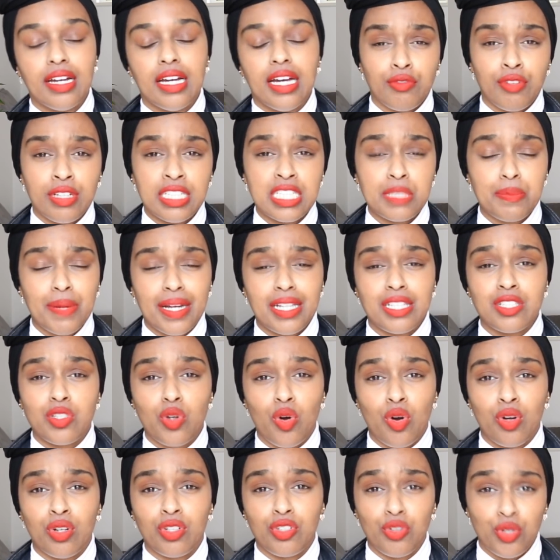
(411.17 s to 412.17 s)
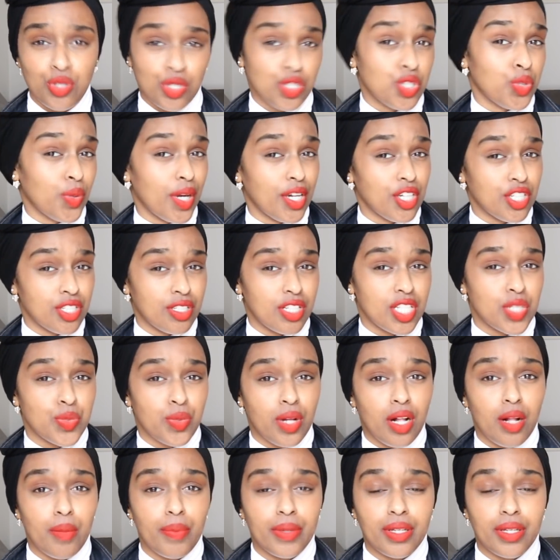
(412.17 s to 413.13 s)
It really depends on your situation as well,